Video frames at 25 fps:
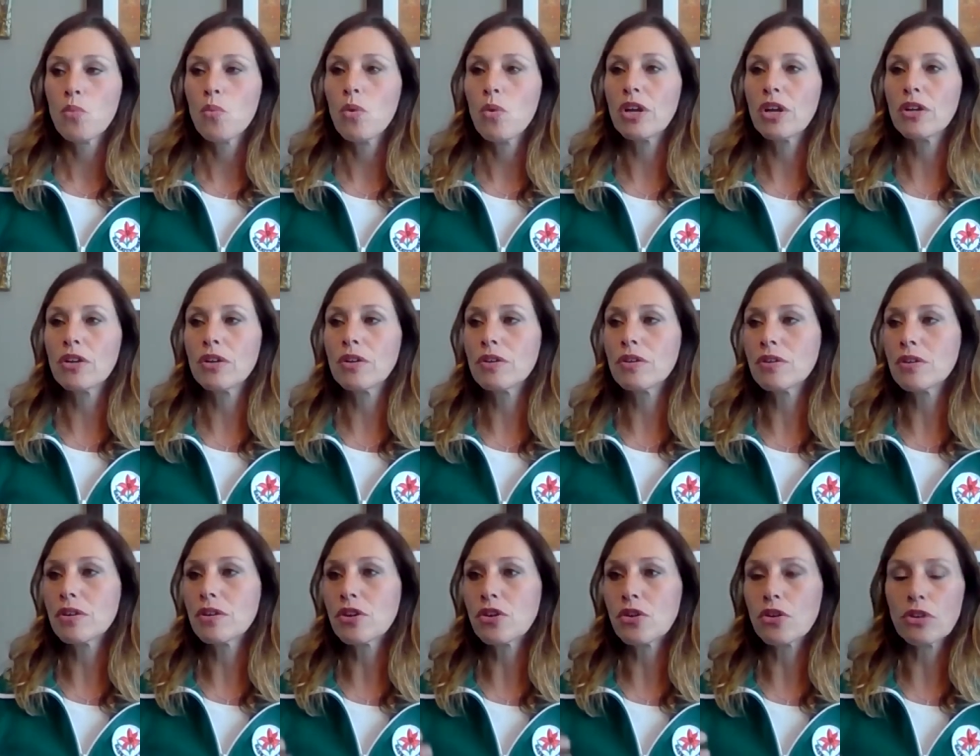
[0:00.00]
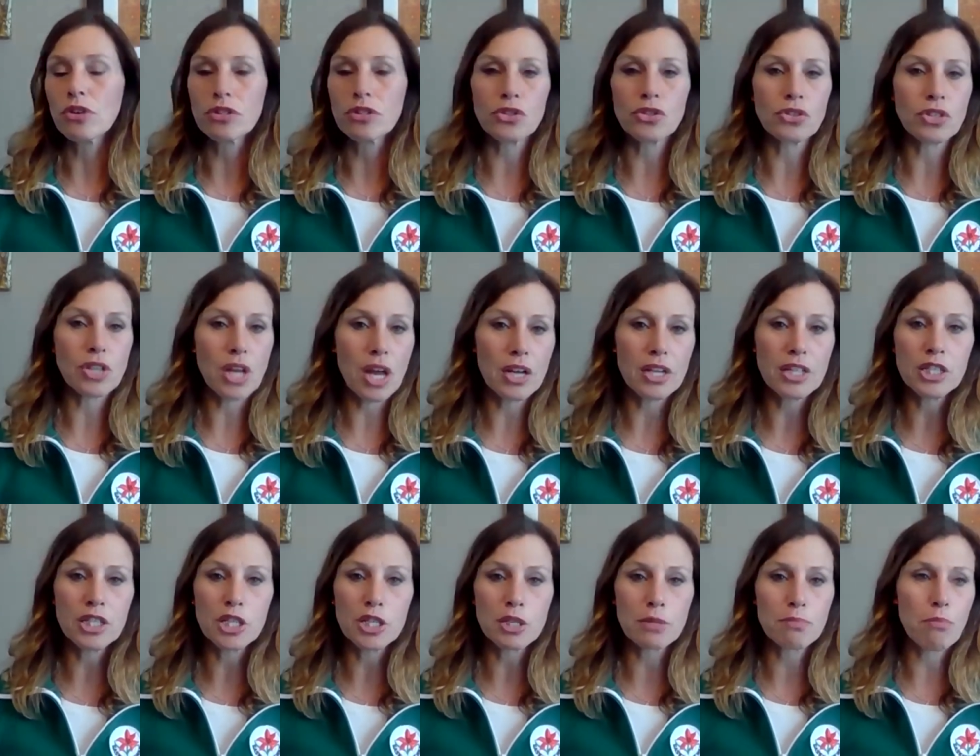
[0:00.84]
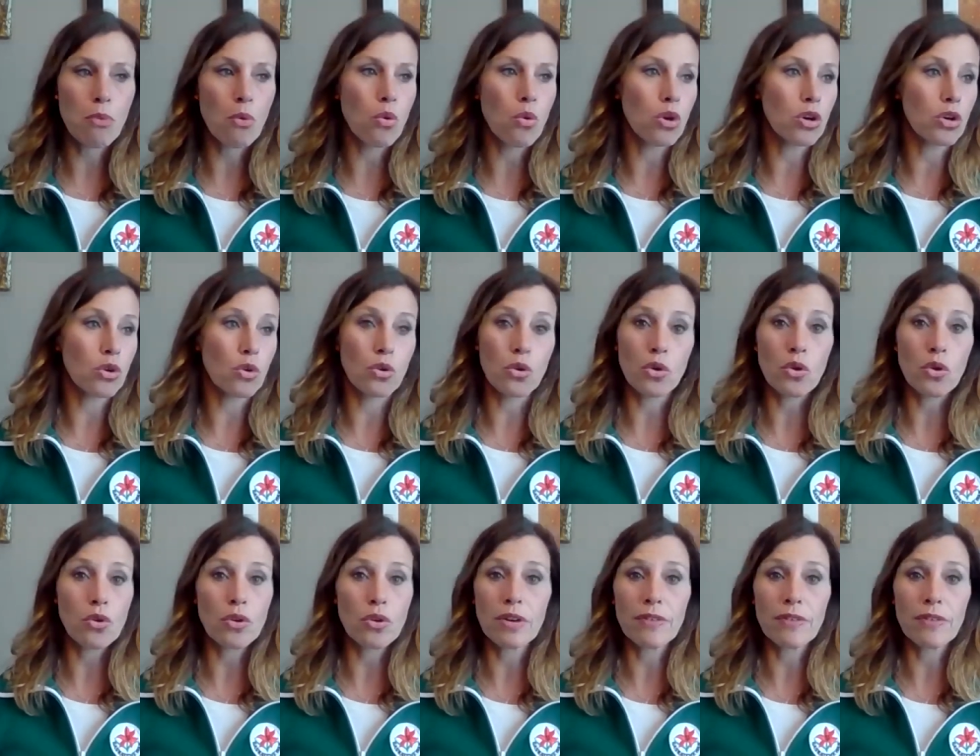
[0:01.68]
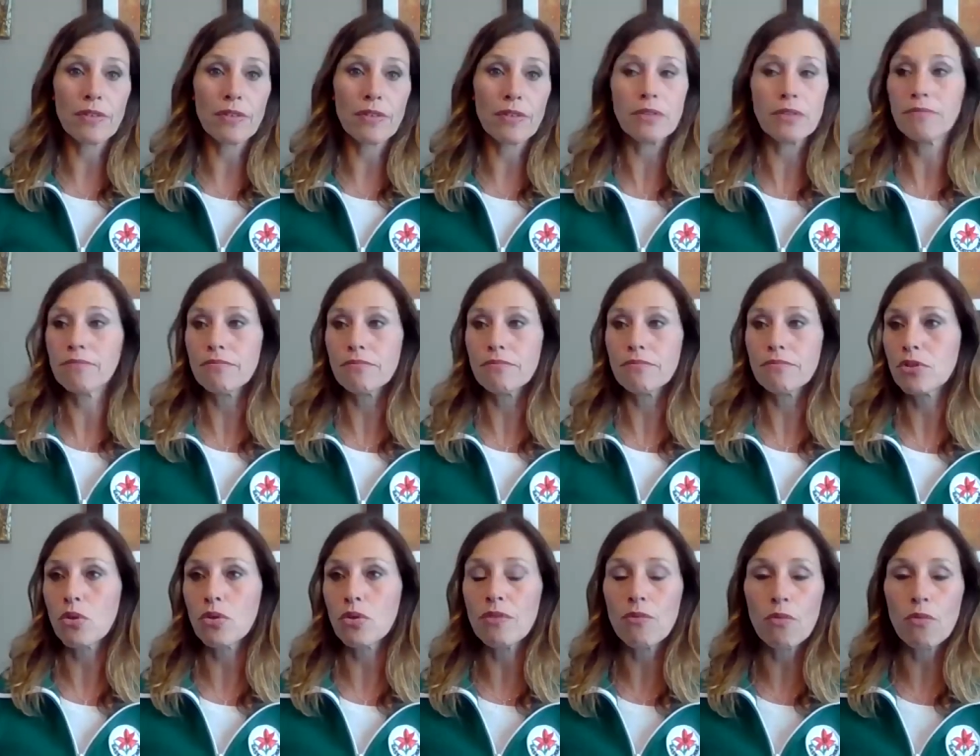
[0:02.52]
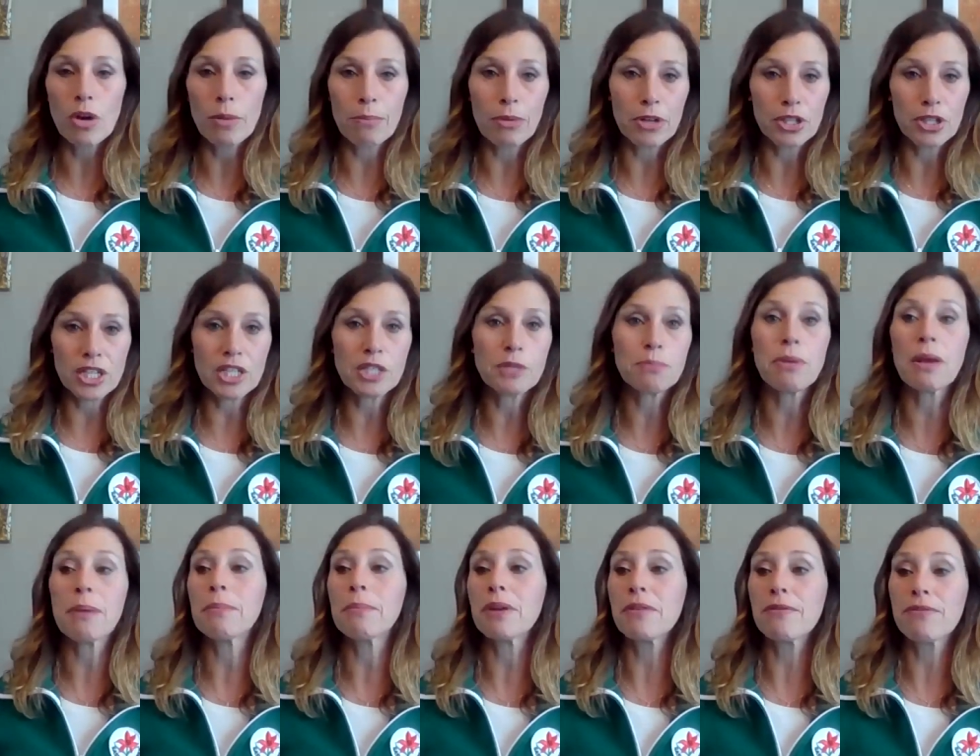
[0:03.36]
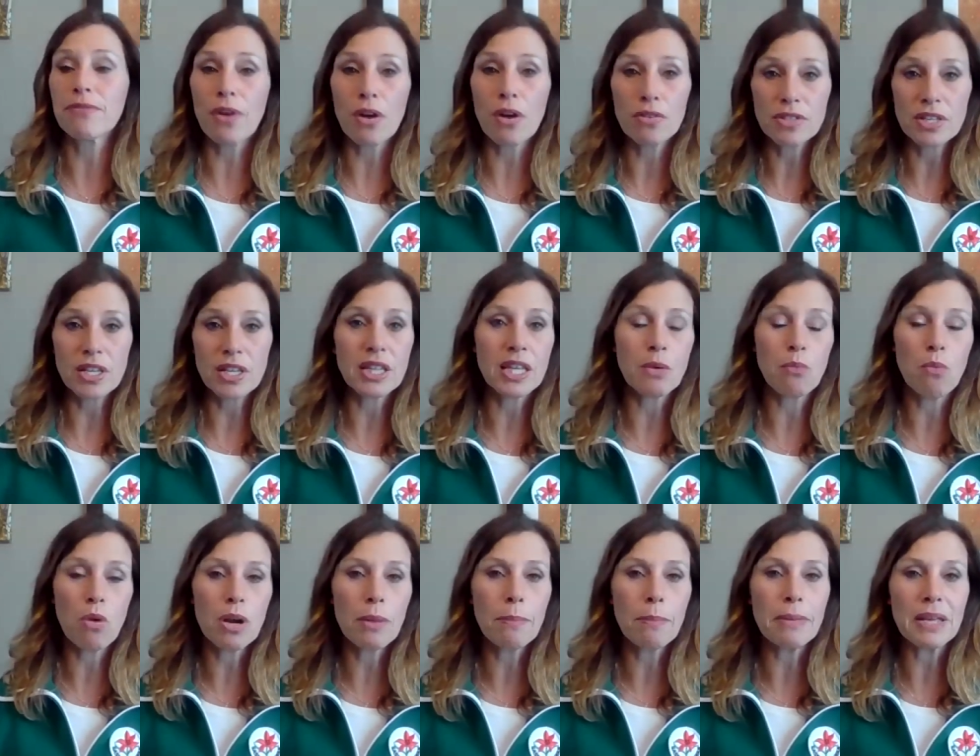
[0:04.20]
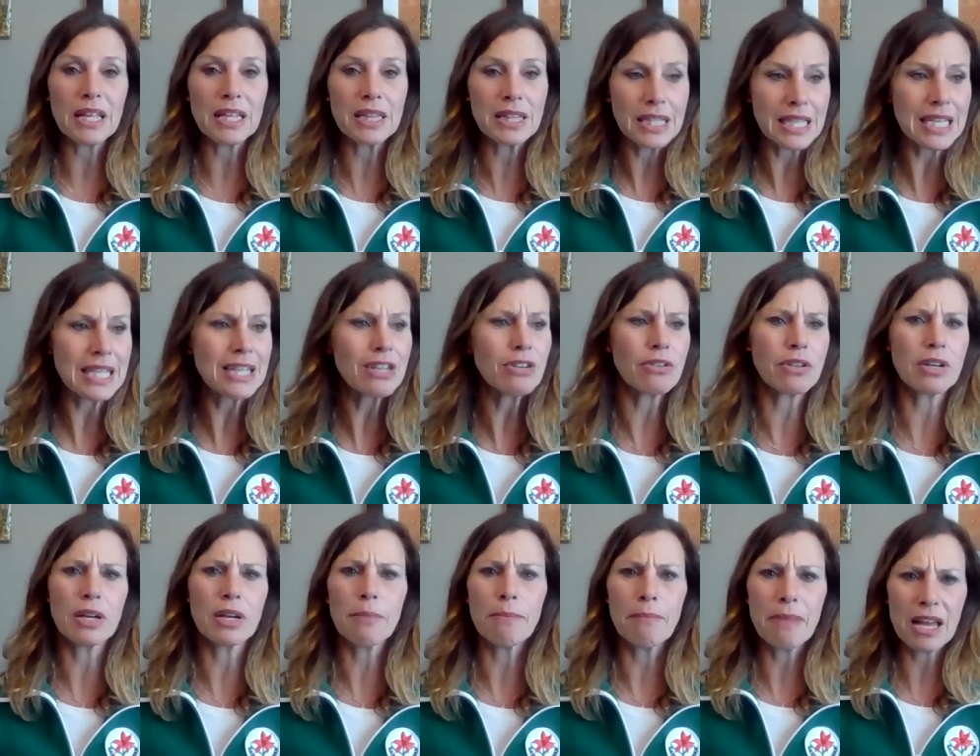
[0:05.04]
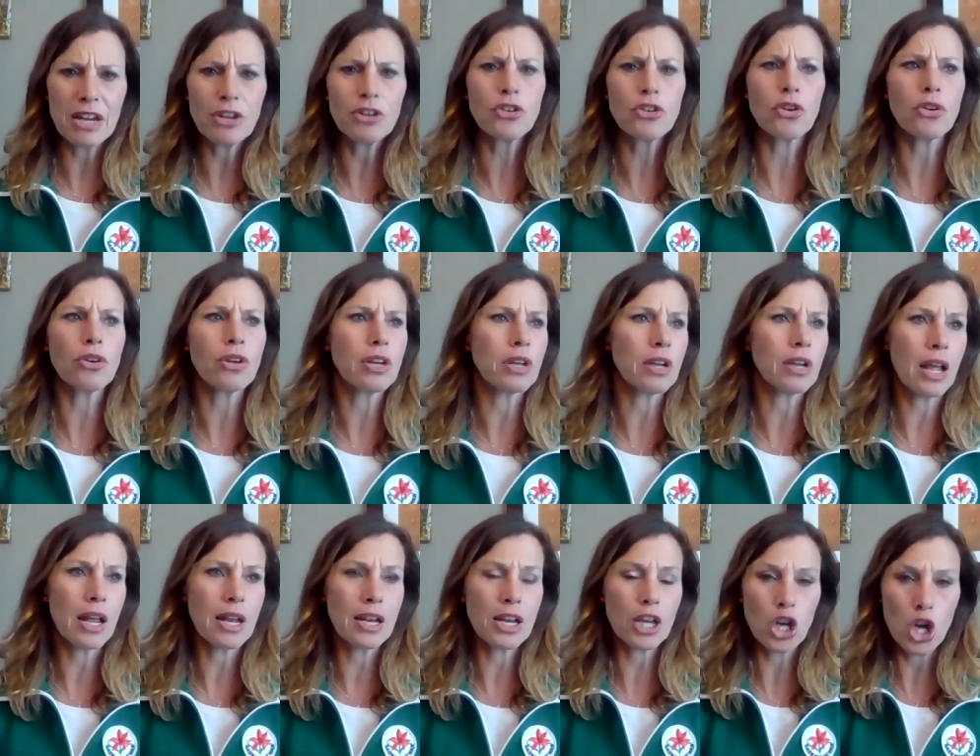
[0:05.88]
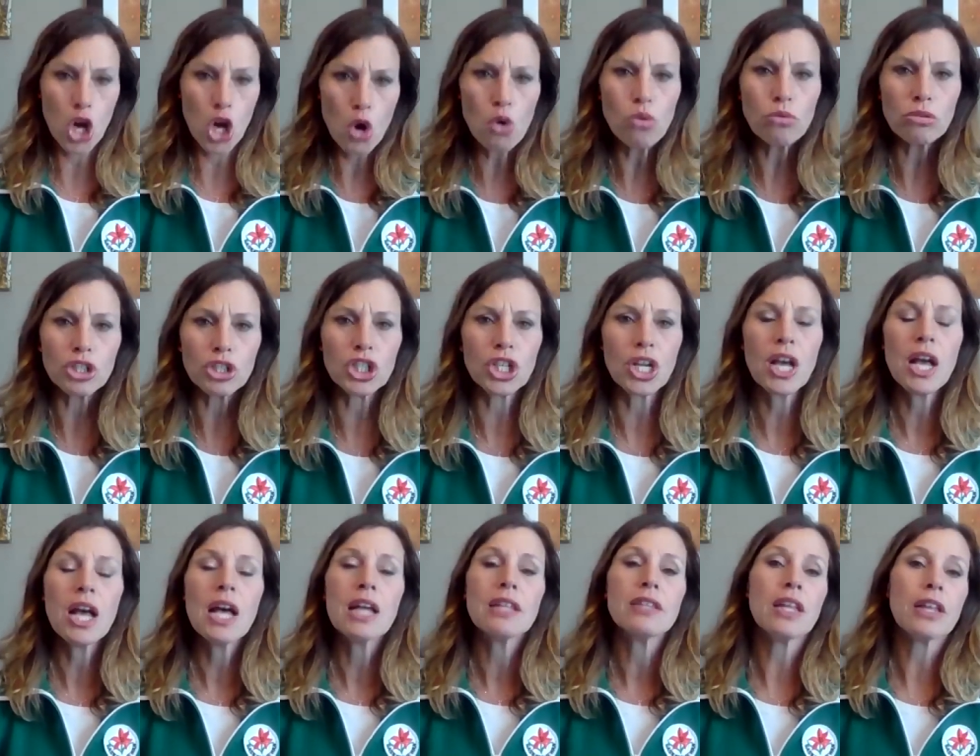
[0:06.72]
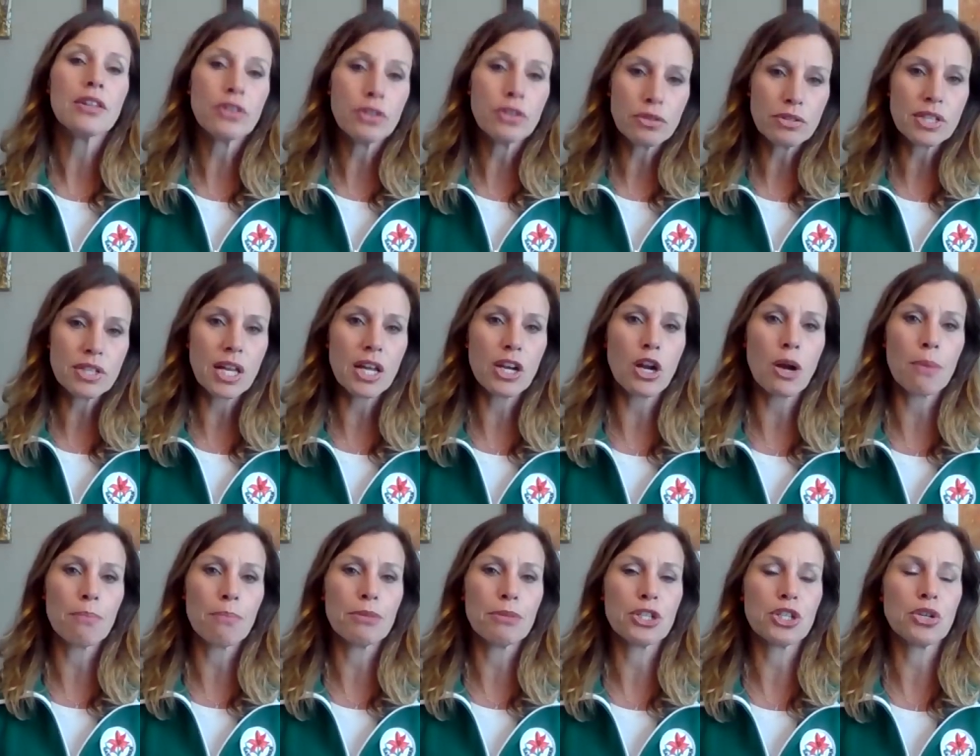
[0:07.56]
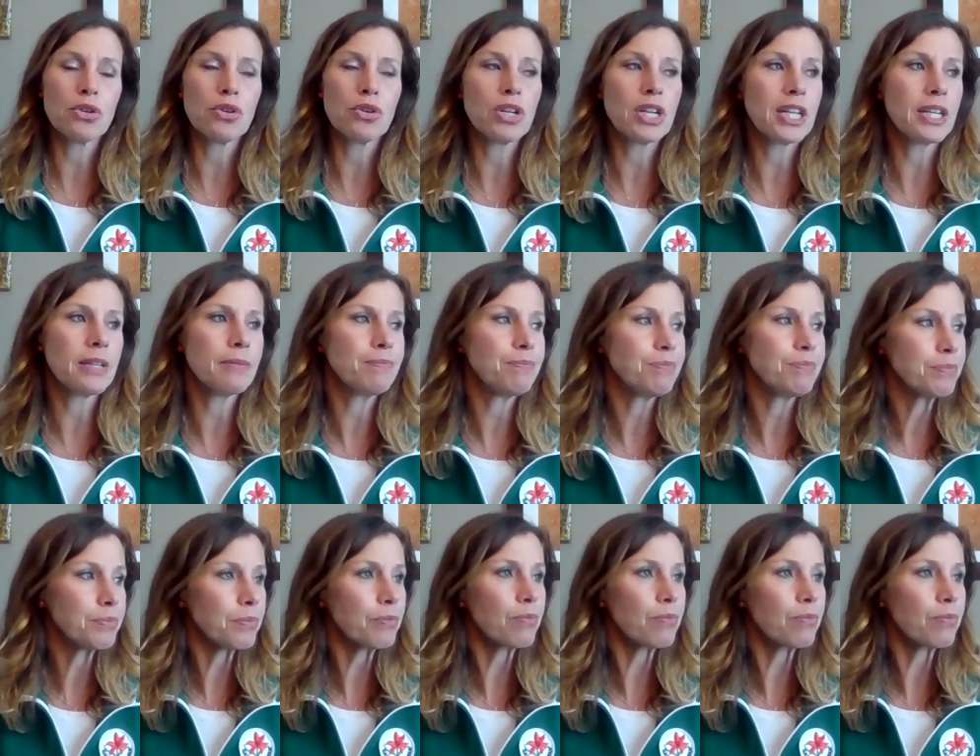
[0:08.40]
when girls are done in sport, or if they don't even want to participate, but if all of a sudden they want to be a leader and a mentor and a coach, that there's that opportunity.